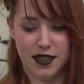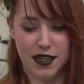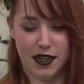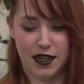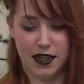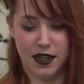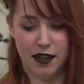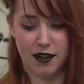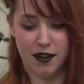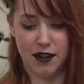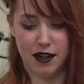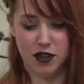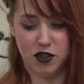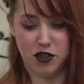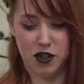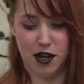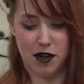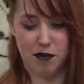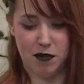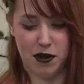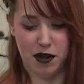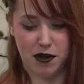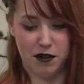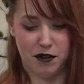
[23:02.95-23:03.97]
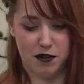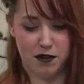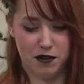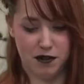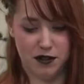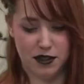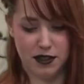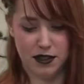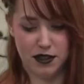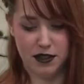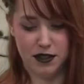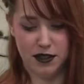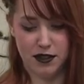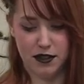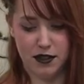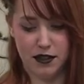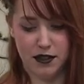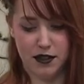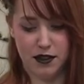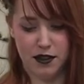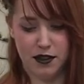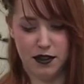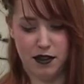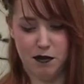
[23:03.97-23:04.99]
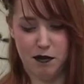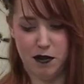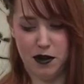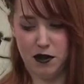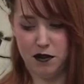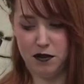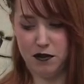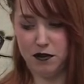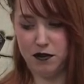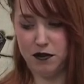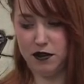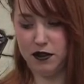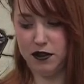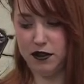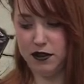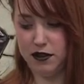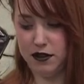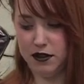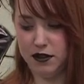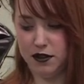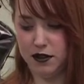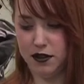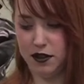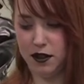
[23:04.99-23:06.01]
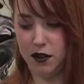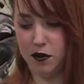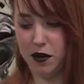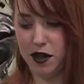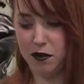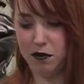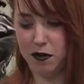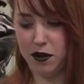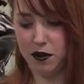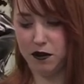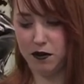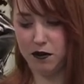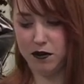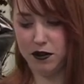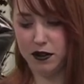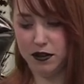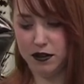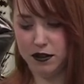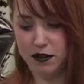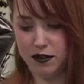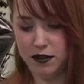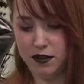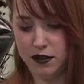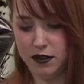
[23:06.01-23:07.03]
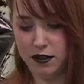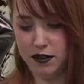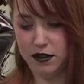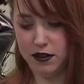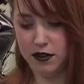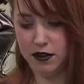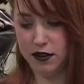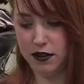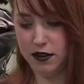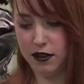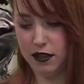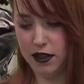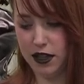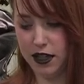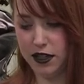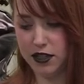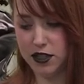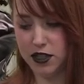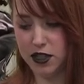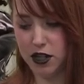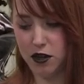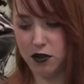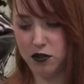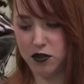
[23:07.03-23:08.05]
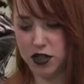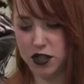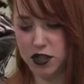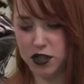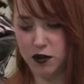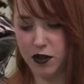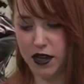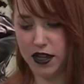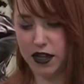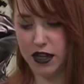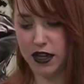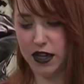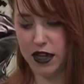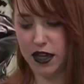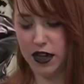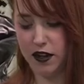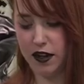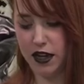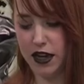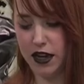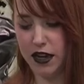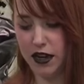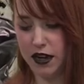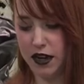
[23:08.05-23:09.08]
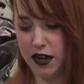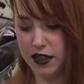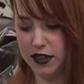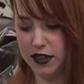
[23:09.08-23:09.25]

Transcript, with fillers: sit here and try to pose the bone, the wing bone, like so, just so I can kind of get an